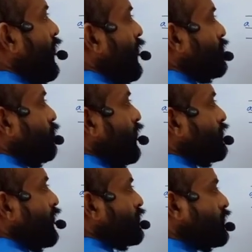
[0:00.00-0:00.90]
X
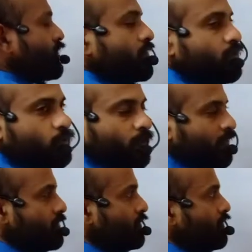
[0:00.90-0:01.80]
plus x,
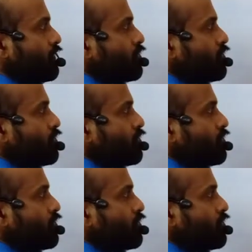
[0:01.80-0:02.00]
2x.